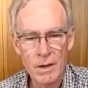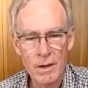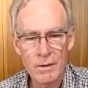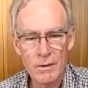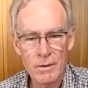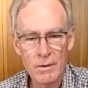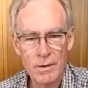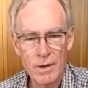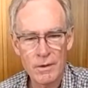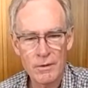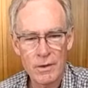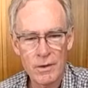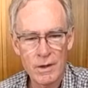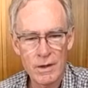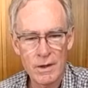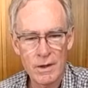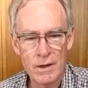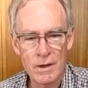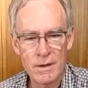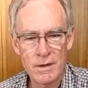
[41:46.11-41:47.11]

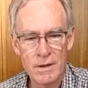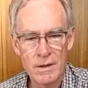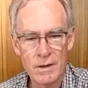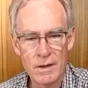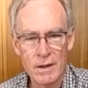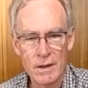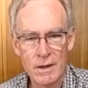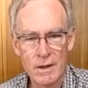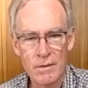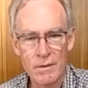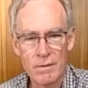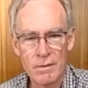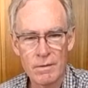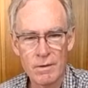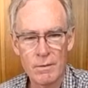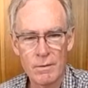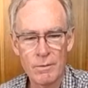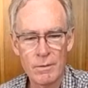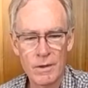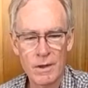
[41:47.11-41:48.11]
2019
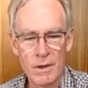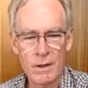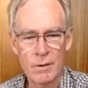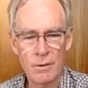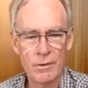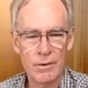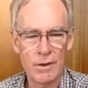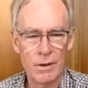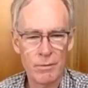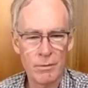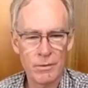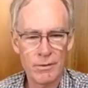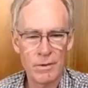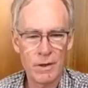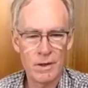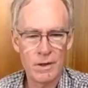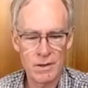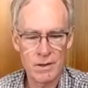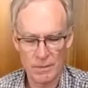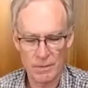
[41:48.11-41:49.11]
from the Hilltops
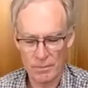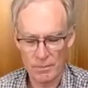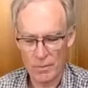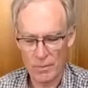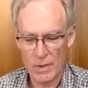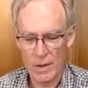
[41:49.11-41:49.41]
region.